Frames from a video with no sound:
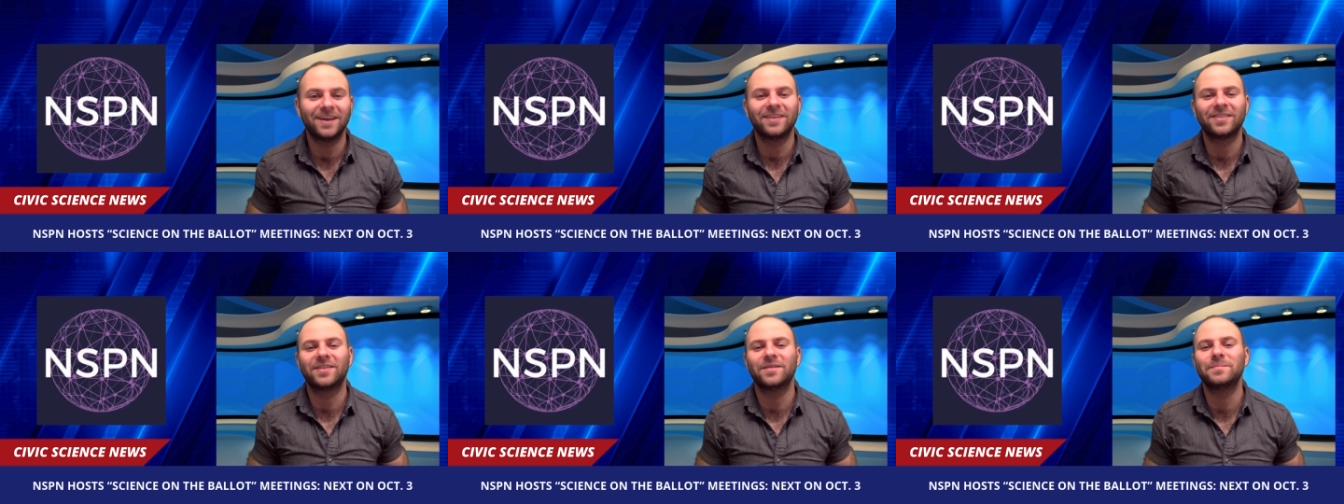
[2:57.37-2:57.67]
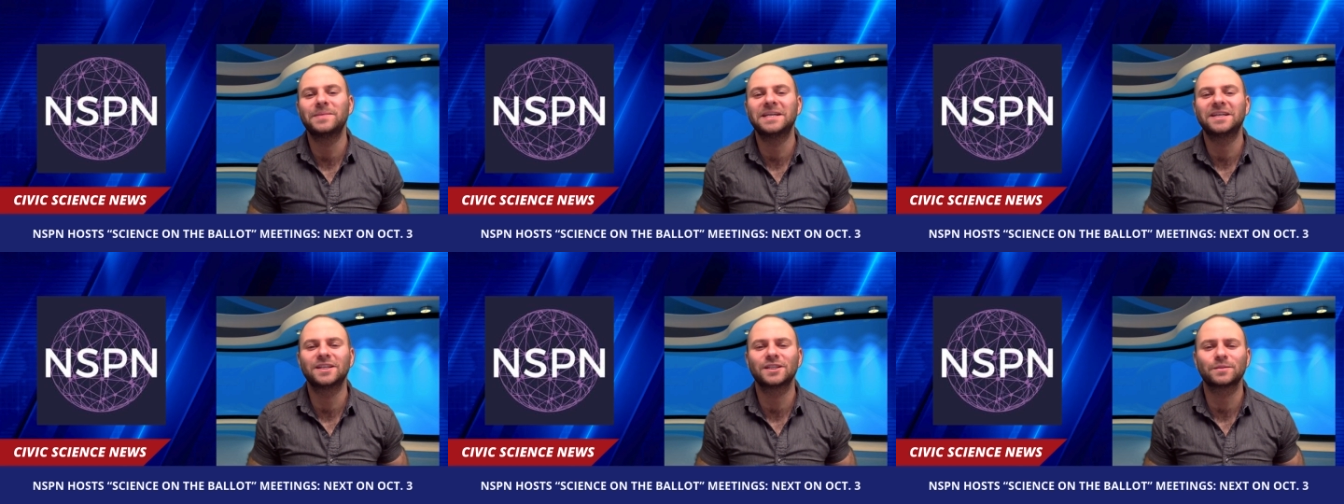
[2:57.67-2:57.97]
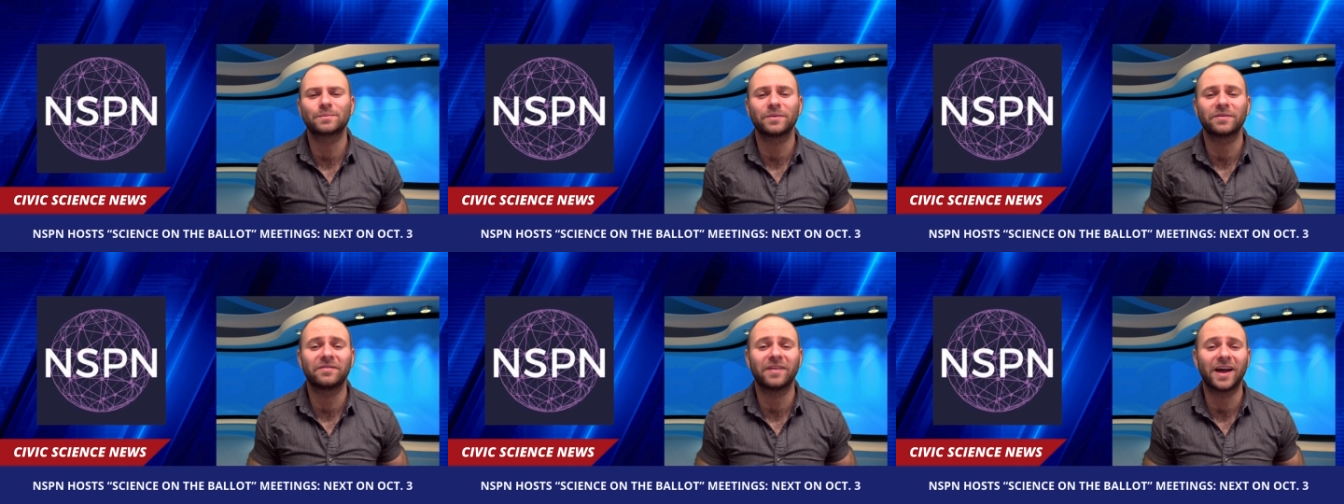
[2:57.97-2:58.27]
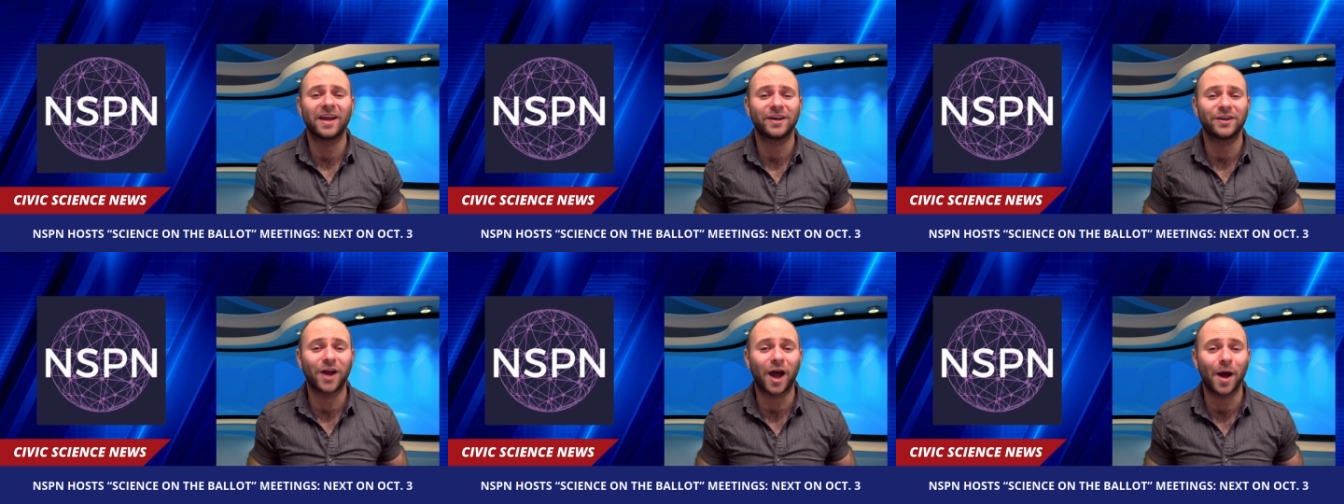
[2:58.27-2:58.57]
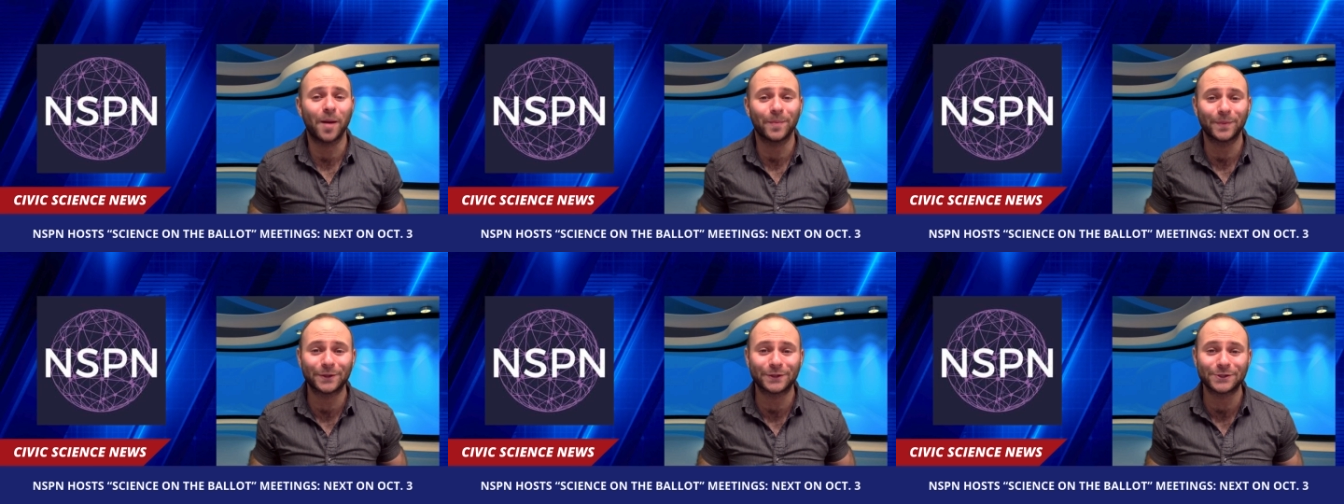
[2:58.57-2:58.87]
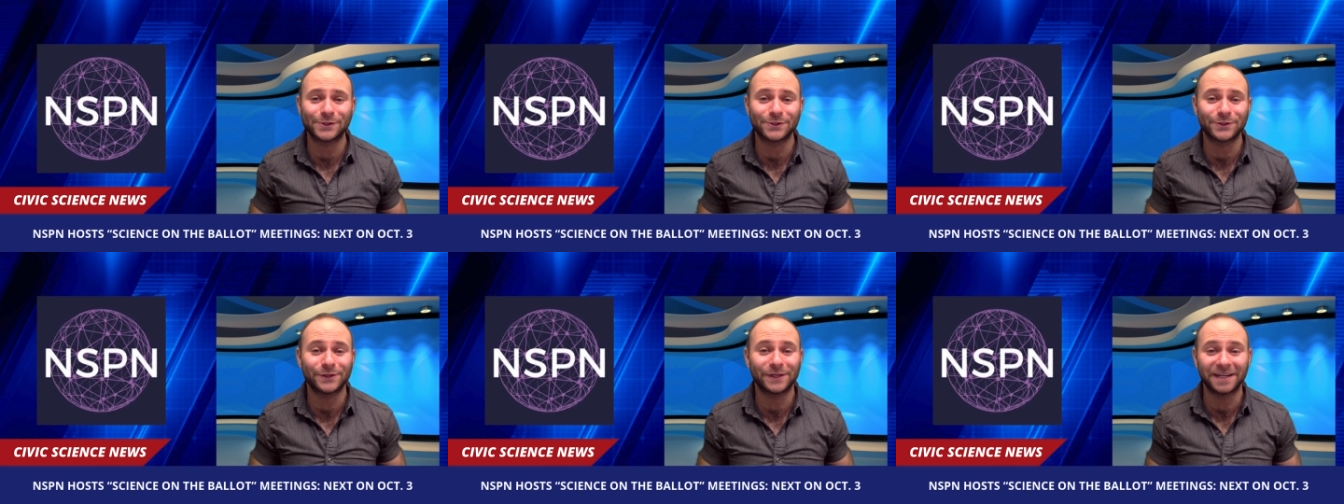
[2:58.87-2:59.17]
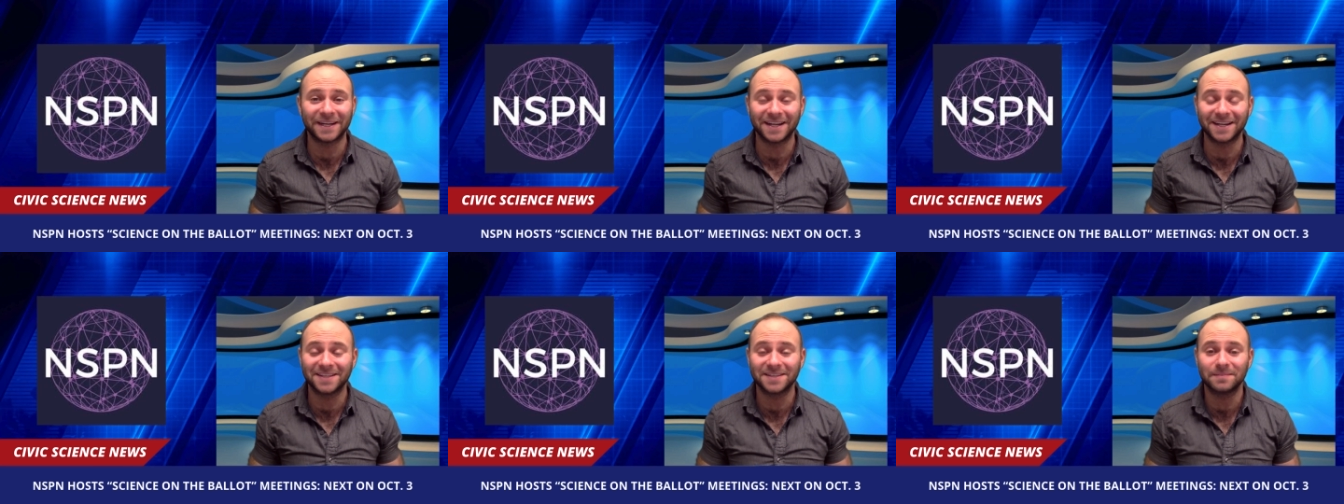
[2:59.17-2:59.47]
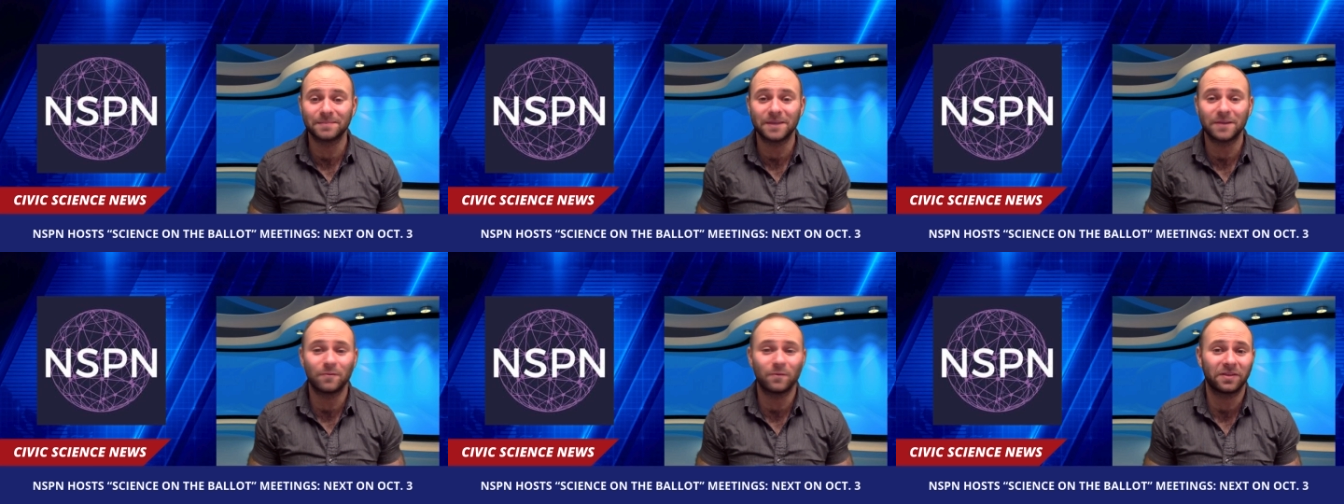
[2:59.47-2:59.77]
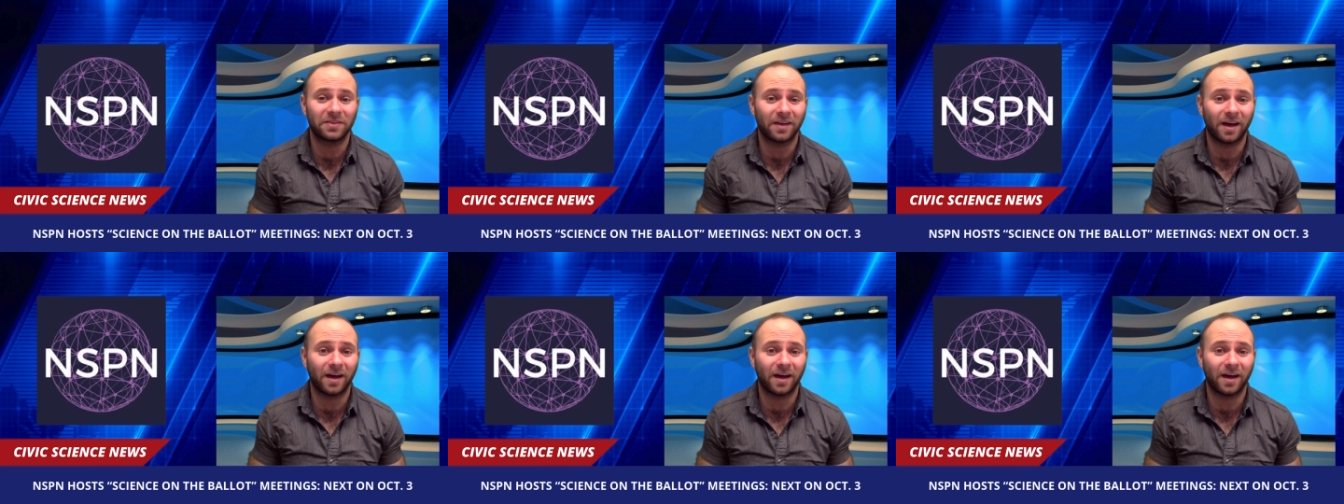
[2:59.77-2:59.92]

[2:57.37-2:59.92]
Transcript: The meetings provide an opportunity to meet with